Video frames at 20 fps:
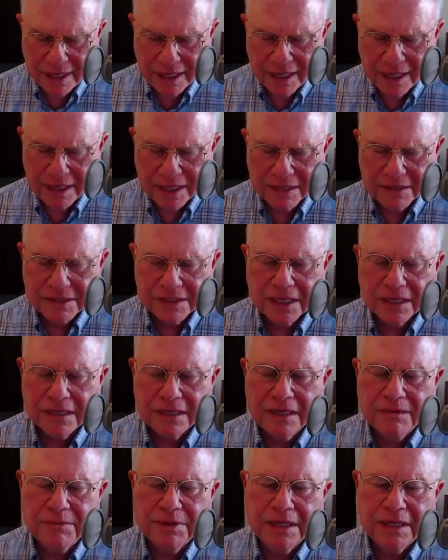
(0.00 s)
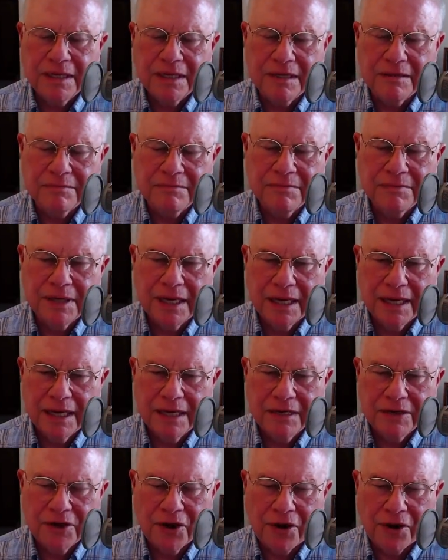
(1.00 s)
and it suddenly became
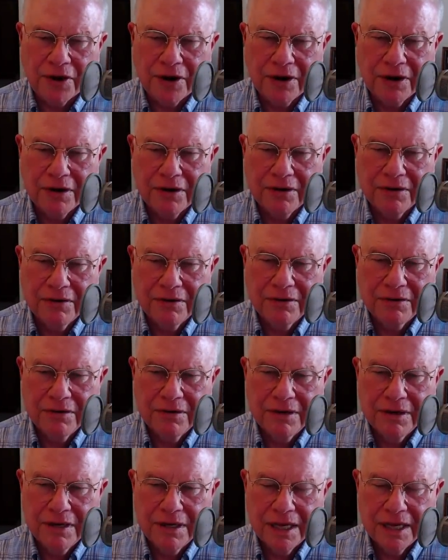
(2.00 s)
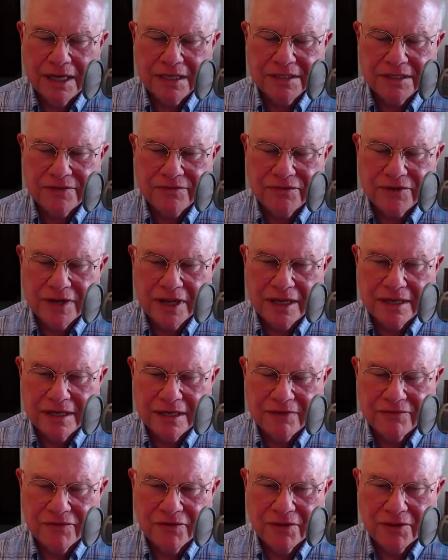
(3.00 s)
dark, as if night
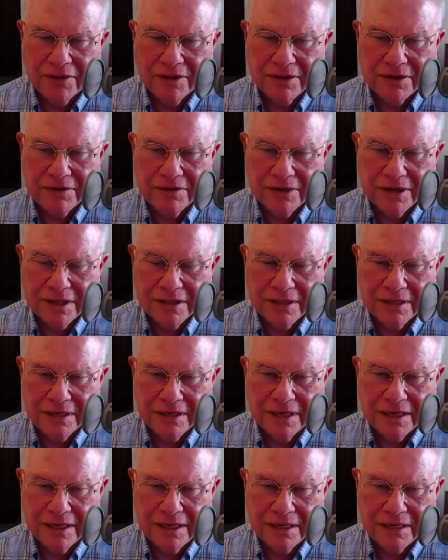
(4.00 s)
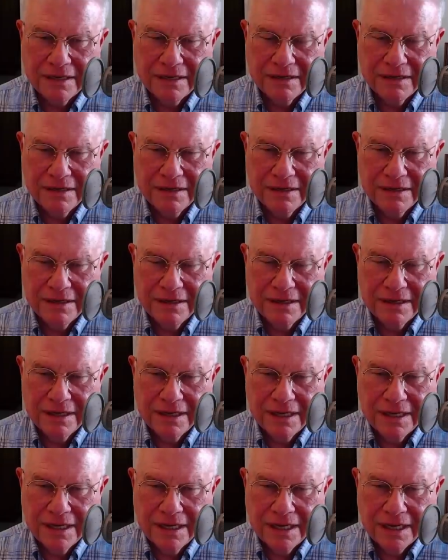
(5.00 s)
had fallen during the day.
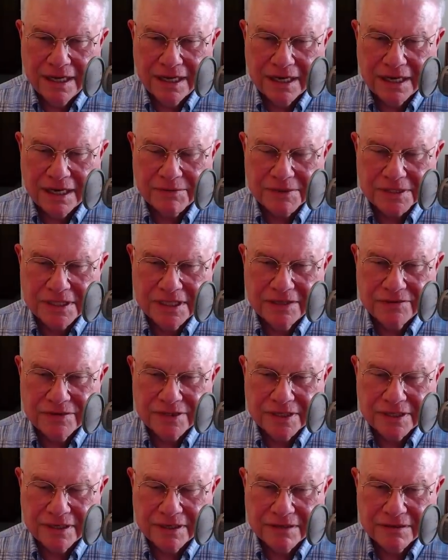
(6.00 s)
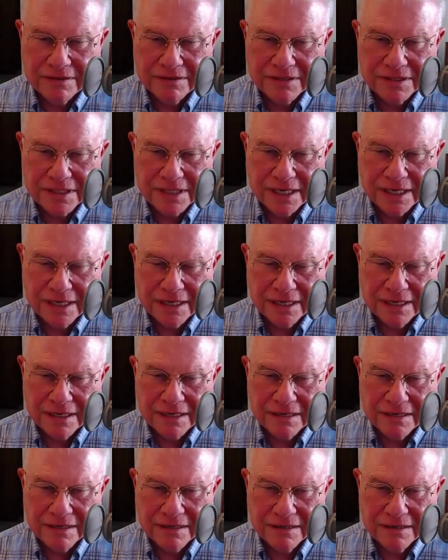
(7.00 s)
And I was given to
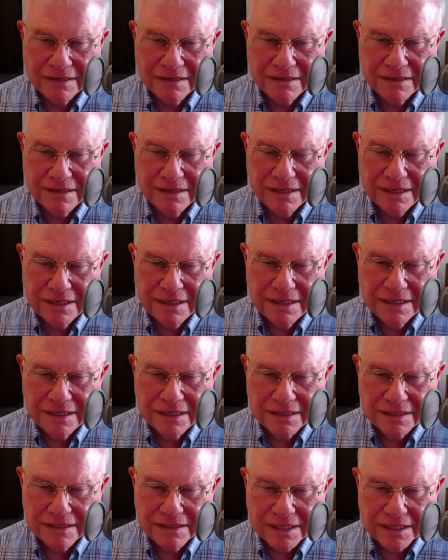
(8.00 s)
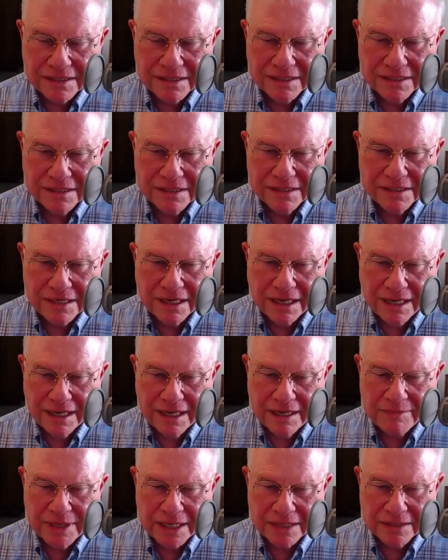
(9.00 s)
understand that
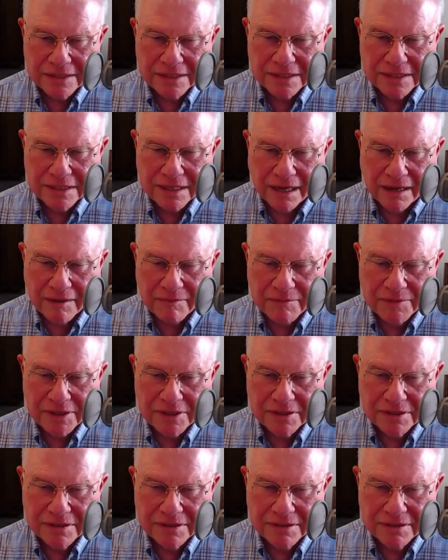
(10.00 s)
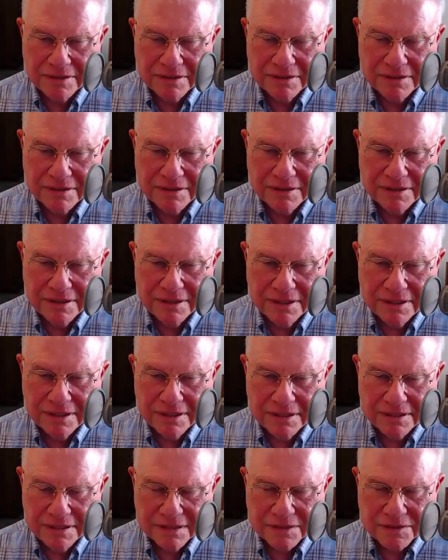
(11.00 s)
time had stopped.
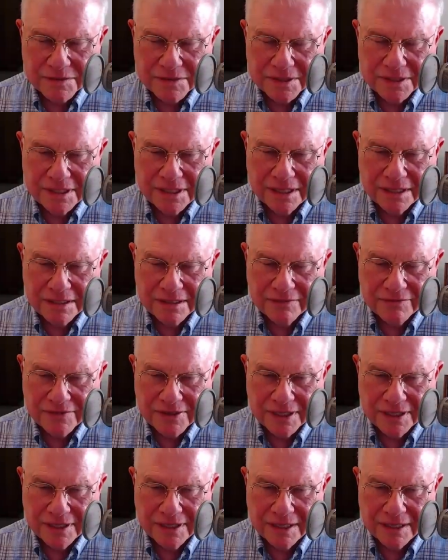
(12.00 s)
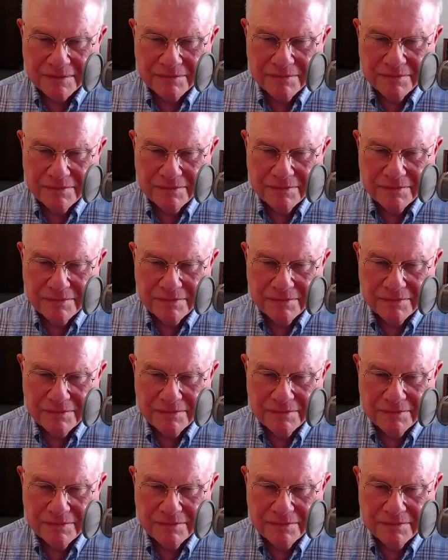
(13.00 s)
This was the end of time.